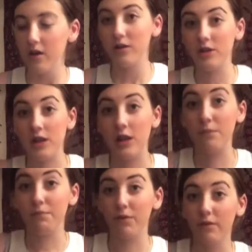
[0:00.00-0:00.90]

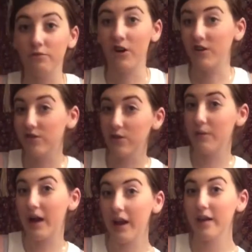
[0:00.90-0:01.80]
cheap drugstore
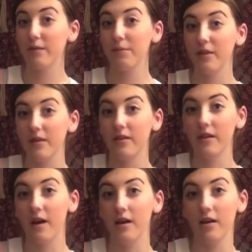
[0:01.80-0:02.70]
palettes because
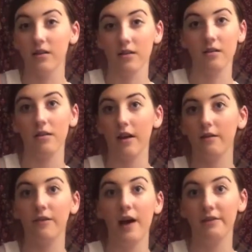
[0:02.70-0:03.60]
I just like,
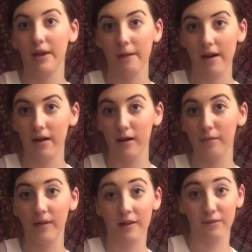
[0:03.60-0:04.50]
for everyday makeup,
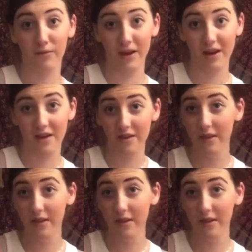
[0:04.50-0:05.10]
that's what I use.